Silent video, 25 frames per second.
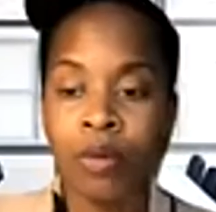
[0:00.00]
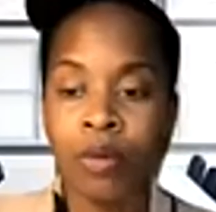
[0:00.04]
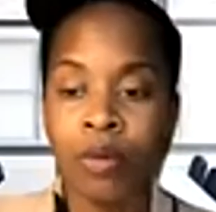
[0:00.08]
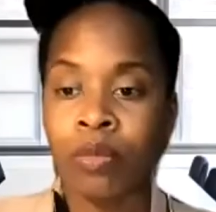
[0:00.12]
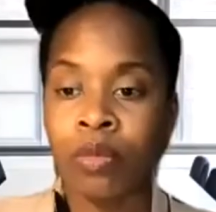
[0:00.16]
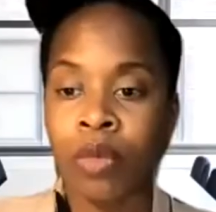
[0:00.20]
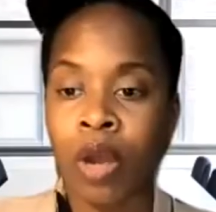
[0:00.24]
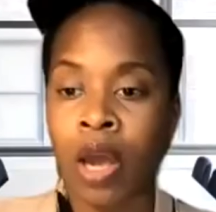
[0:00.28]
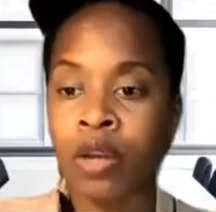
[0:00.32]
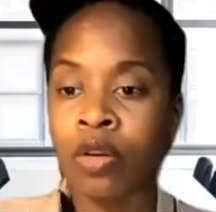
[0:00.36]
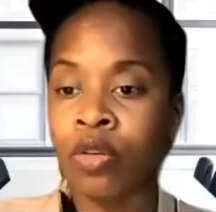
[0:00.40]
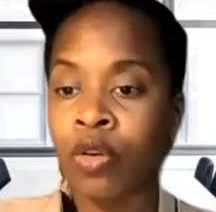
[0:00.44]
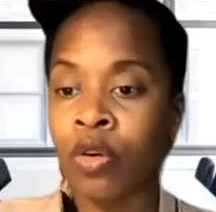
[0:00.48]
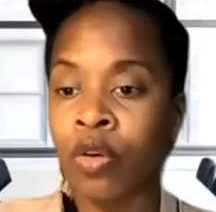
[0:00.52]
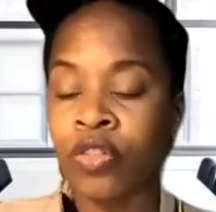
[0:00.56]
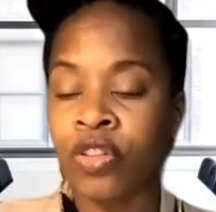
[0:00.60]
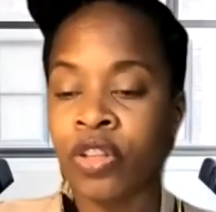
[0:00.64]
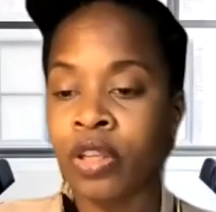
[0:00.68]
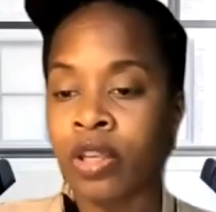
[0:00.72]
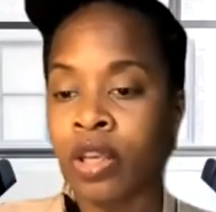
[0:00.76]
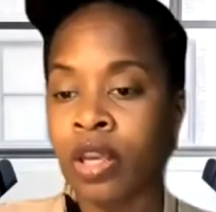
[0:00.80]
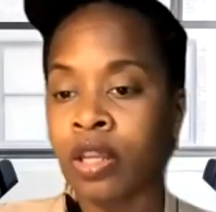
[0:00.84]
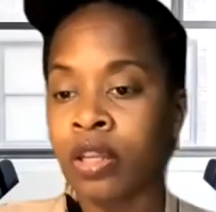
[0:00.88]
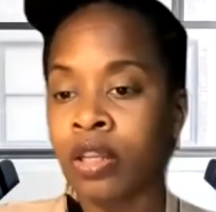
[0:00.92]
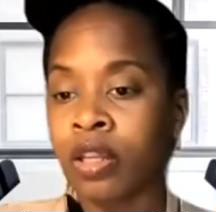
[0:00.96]
don't know, is
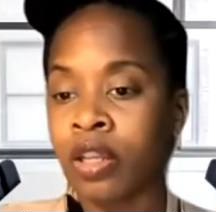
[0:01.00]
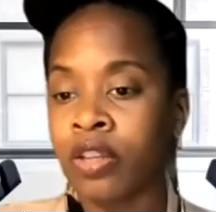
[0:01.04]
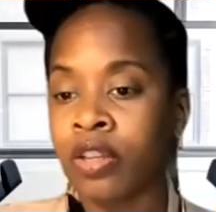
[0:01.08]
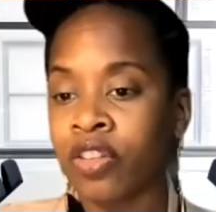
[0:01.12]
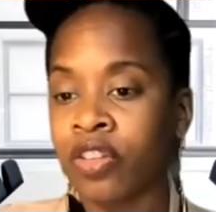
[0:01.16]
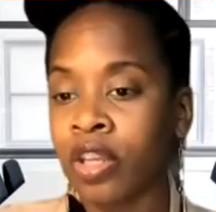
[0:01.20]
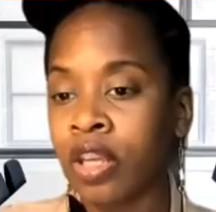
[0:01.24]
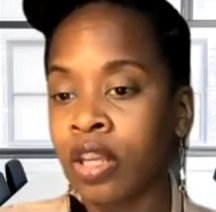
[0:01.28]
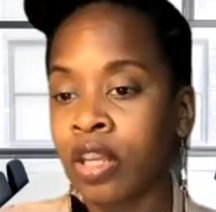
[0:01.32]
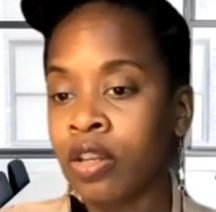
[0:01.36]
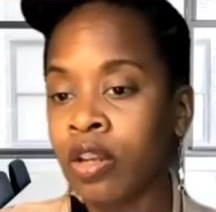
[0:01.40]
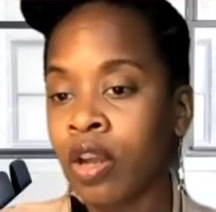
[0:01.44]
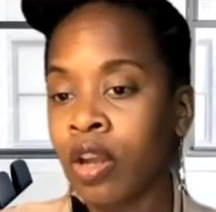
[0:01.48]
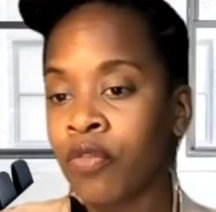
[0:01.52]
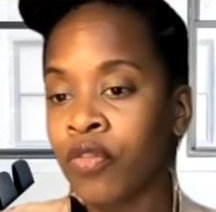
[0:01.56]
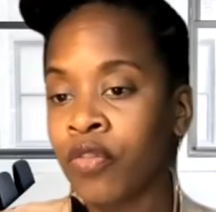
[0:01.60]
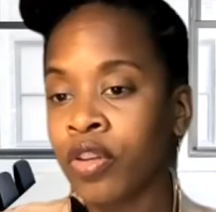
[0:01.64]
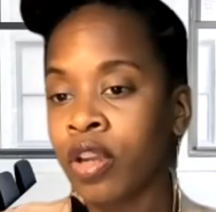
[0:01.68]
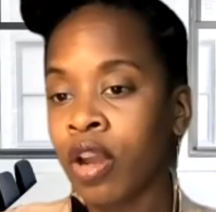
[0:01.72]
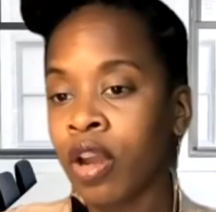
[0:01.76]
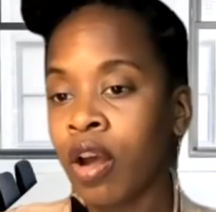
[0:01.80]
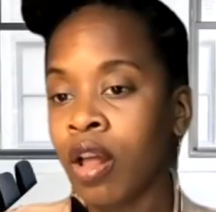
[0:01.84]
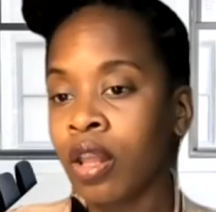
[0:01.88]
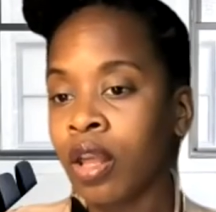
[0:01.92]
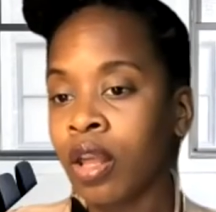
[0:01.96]
it heating up for
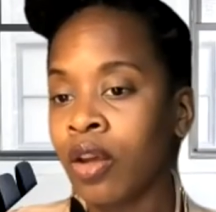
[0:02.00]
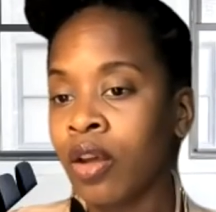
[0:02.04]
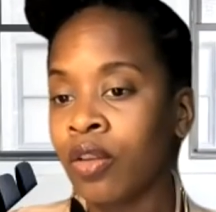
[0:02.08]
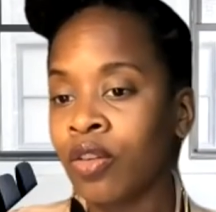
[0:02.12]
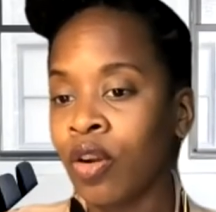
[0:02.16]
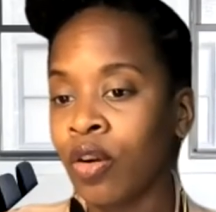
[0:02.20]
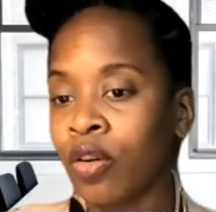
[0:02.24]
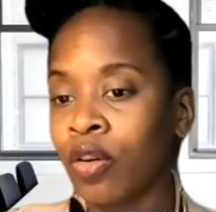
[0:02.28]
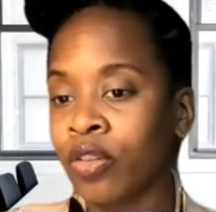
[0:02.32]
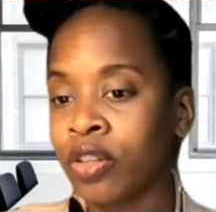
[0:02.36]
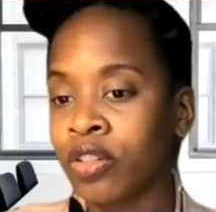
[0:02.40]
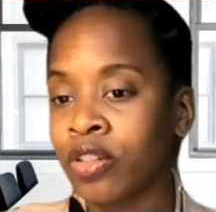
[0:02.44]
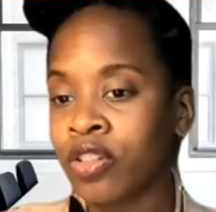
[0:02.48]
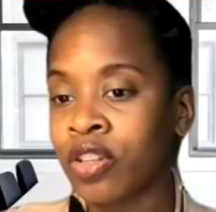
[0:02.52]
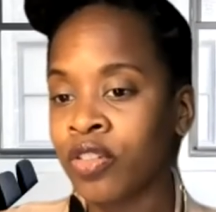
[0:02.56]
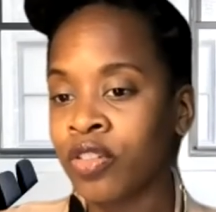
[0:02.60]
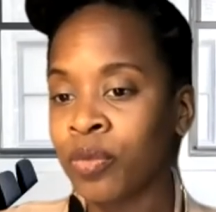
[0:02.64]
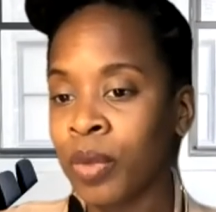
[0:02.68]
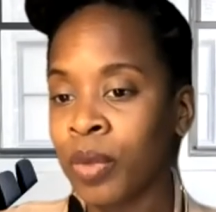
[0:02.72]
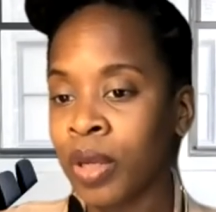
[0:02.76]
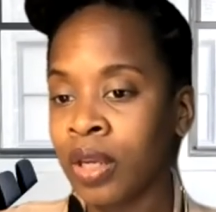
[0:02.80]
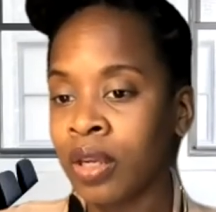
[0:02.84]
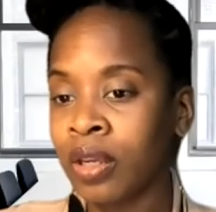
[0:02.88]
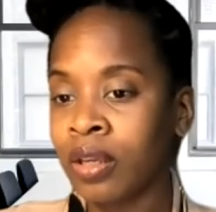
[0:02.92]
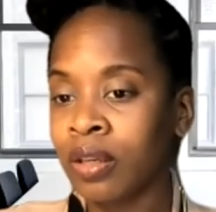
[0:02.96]
y'all? I don't know, is it just
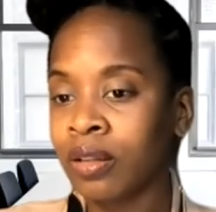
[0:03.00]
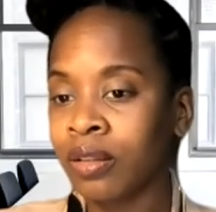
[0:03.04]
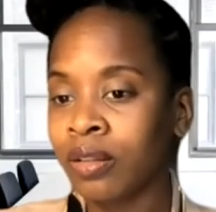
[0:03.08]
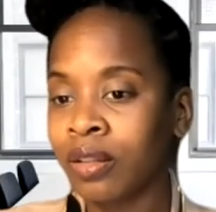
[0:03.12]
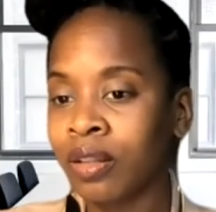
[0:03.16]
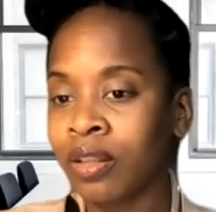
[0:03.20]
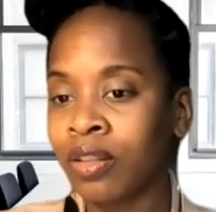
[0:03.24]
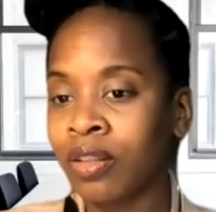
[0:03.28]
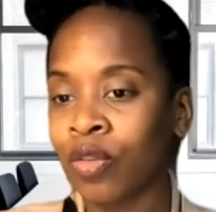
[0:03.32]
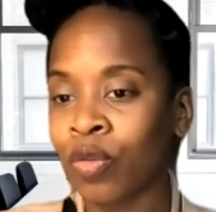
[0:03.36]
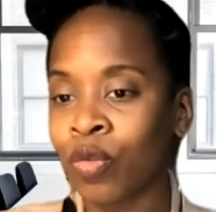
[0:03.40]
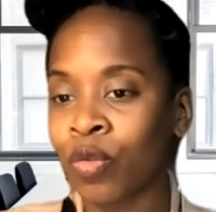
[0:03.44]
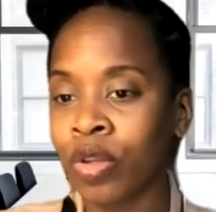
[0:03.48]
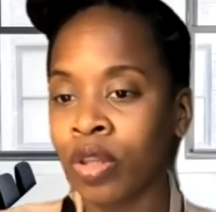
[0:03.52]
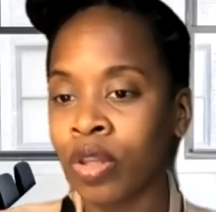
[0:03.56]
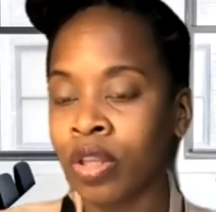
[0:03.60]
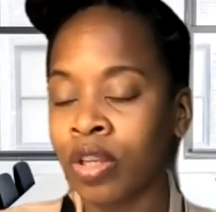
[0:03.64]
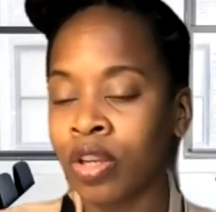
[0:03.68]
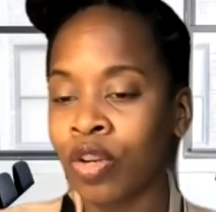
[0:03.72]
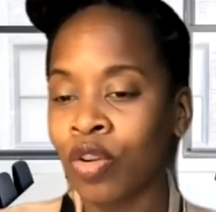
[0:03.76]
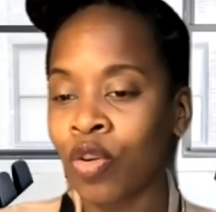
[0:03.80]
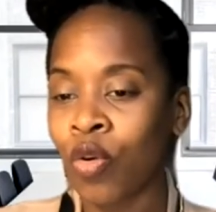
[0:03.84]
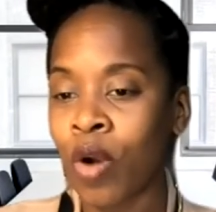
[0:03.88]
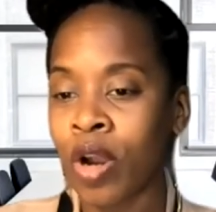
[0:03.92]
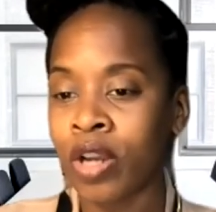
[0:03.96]
me? These are really
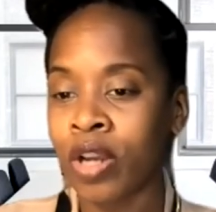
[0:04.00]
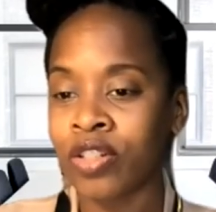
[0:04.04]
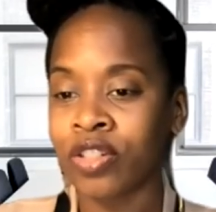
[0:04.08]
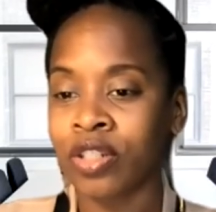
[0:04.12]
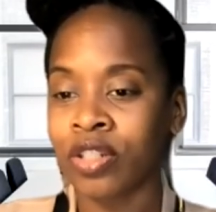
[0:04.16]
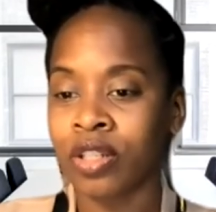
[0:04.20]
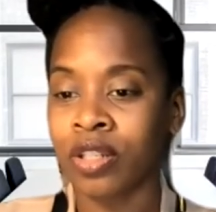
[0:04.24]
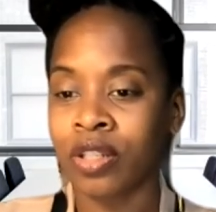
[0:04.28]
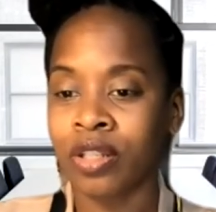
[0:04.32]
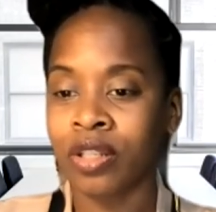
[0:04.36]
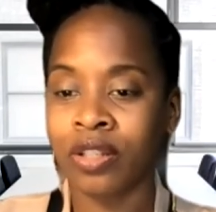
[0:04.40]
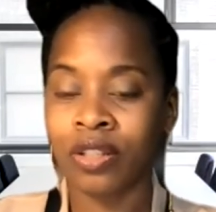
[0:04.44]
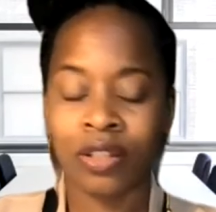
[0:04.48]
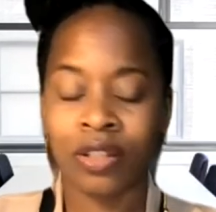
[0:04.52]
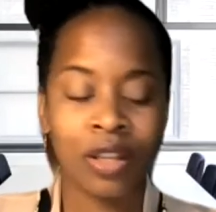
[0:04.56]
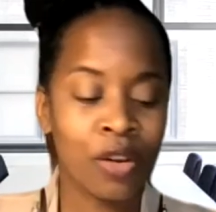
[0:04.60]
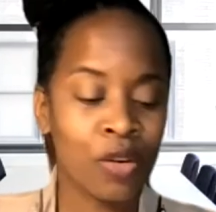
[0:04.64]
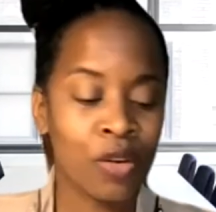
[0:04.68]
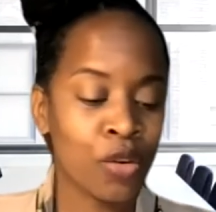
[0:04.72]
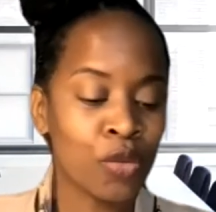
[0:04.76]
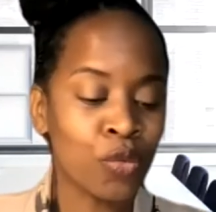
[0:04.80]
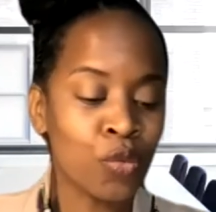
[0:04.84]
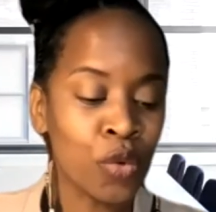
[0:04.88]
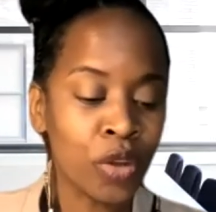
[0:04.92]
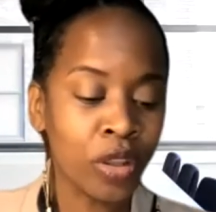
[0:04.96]
good questions
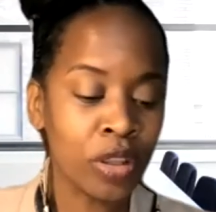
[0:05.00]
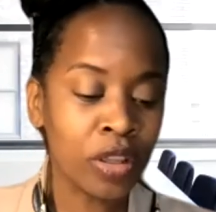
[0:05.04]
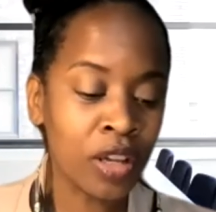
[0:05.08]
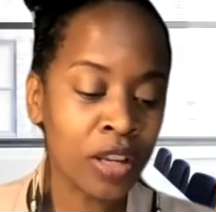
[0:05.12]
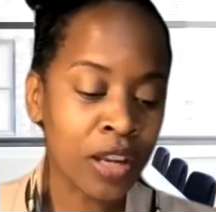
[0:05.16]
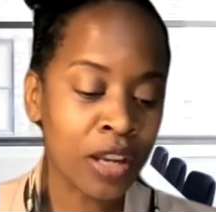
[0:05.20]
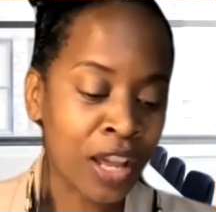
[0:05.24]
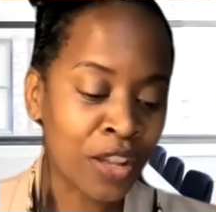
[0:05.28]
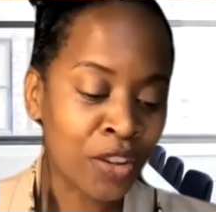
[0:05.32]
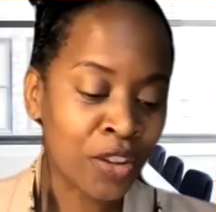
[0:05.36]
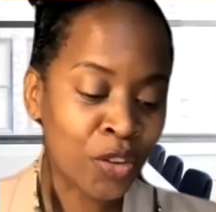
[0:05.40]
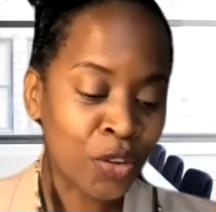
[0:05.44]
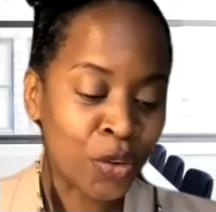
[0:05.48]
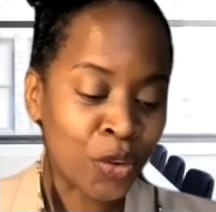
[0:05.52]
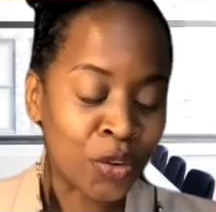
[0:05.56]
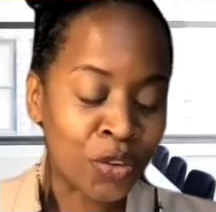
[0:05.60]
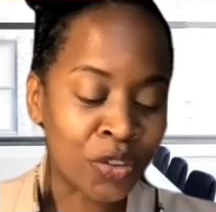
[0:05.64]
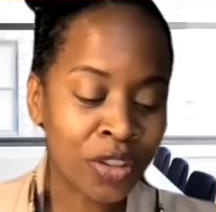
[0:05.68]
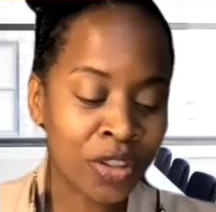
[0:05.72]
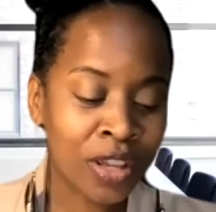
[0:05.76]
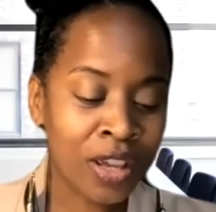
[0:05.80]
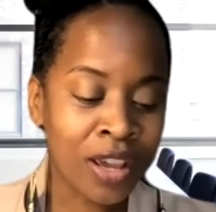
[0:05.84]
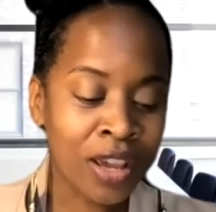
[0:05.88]
and really good answers.